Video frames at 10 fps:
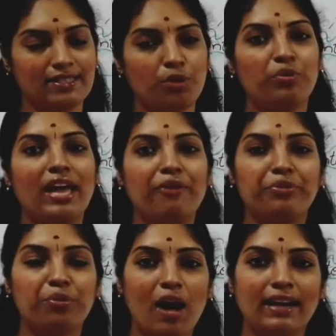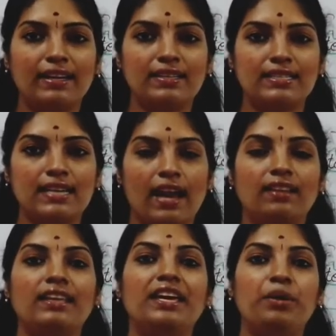So we have to
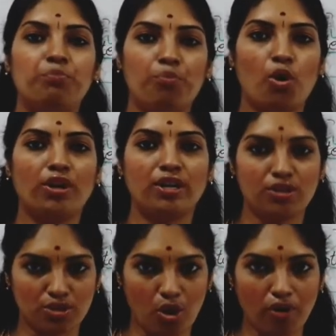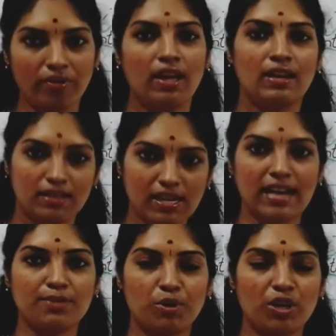understand the importance of
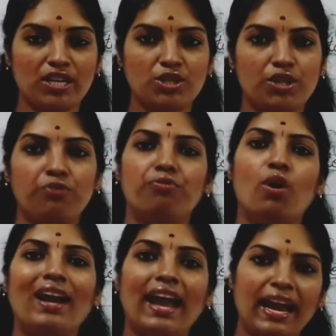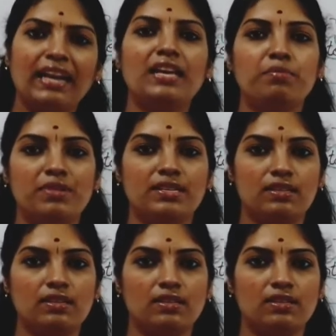transportation for any
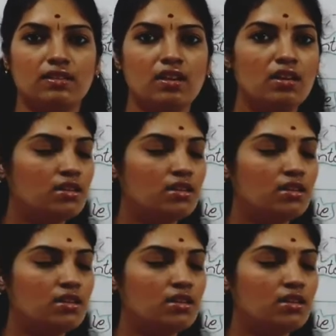business.